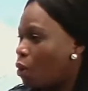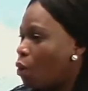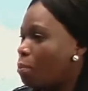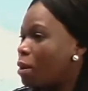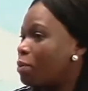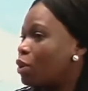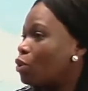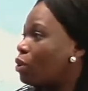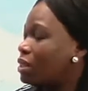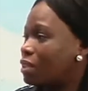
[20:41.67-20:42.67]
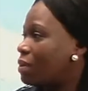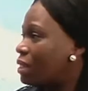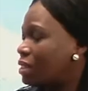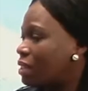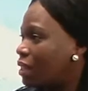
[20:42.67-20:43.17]
or maybe you don't even
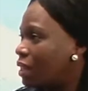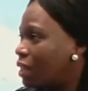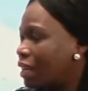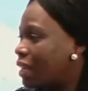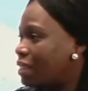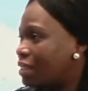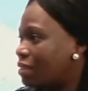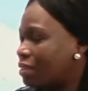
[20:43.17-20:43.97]
see it,